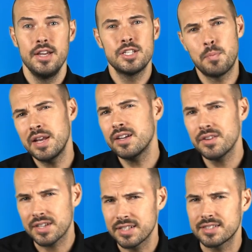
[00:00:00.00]
Depending on the
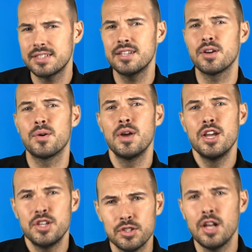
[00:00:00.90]
casino,
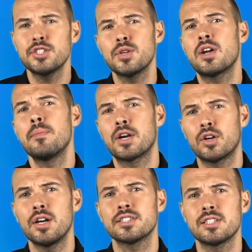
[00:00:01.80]
you'll also come
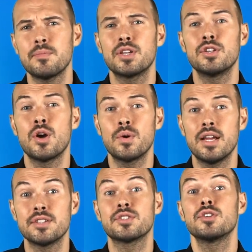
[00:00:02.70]
across something known
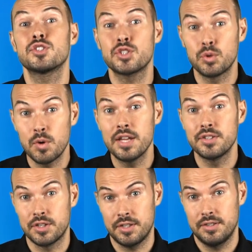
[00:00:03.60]
as
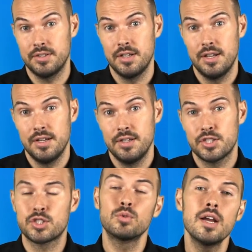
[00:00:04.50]
surrender.
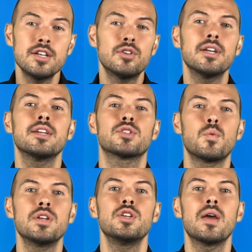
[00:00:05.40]
Surrendering is
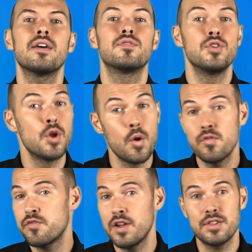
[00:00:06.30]
when you have no
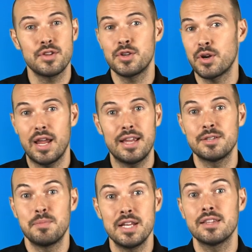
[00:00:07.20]
faith in your
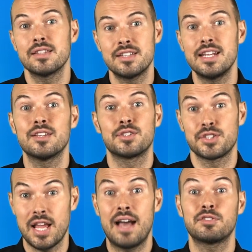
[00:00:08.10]
hand beating the dealers
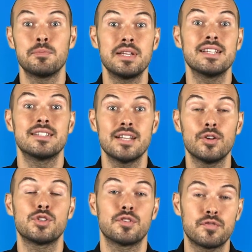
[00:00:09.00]
after being
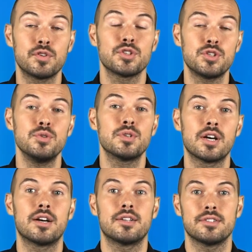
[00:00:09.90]
dealt your first two
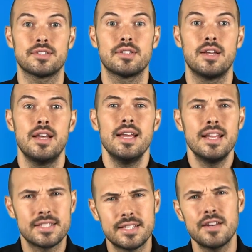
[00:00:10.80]
cards.
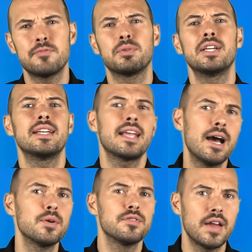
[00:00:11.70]
Instead of playing
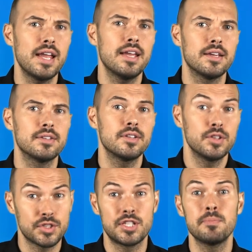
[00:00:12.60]
out of hand, you'll
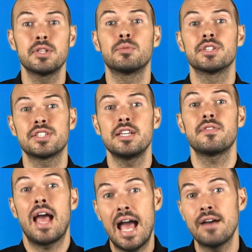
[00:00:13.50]
simply receive
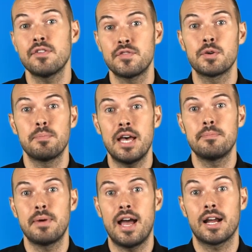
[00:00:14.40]
half of your bet
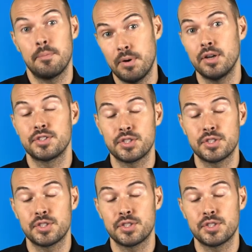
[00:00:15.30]
back upon